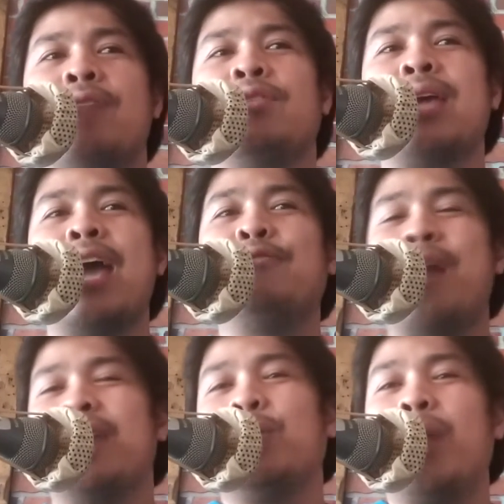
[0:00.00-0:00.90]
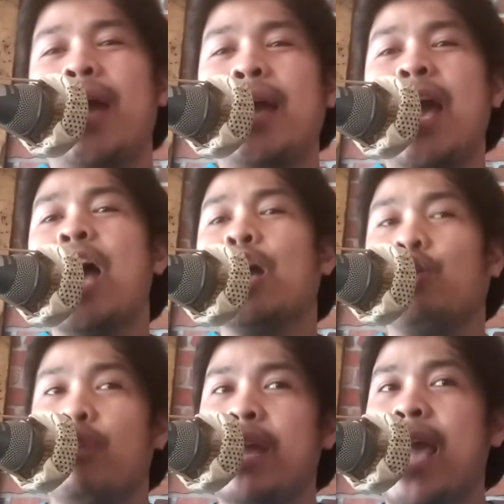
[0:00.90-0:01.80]
If you can't find the way,
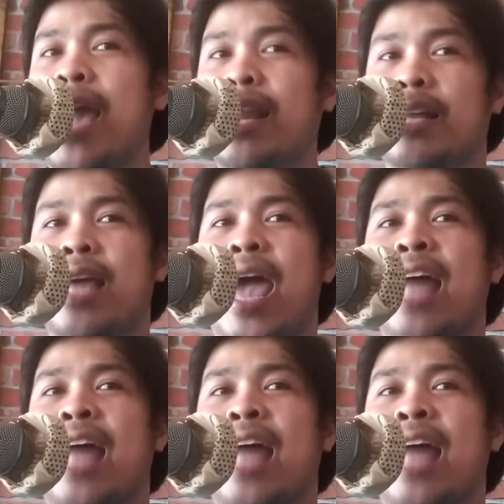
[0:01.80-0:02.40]
create it,